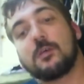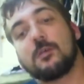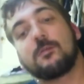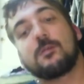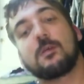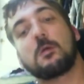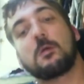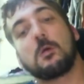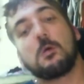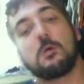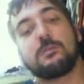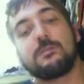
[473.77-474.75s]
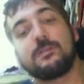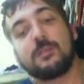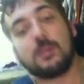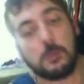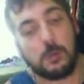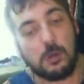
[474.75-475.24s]
it's a girl and she's in
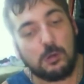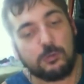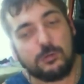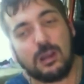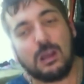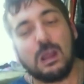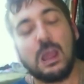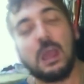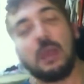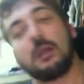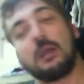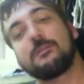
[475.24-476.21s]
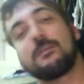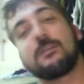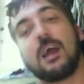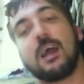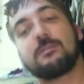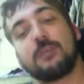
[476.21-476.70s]
a wheelchair. And she's
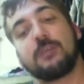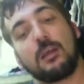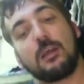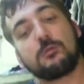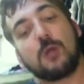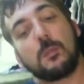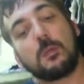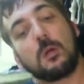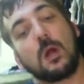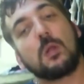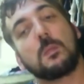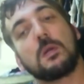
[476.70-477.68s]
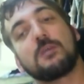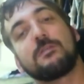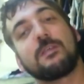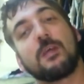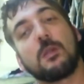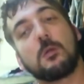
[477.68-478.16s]
got chains wrapped around her, but
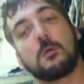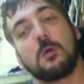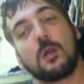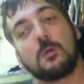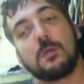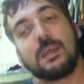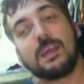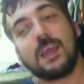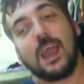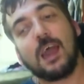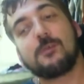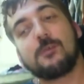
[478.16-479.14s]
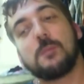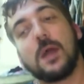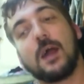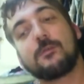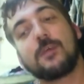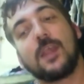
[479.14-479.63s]
she's underwater with a gas
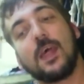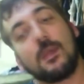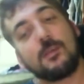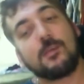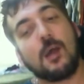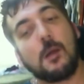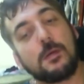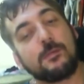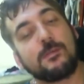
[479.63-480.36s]
mask, and at the top it says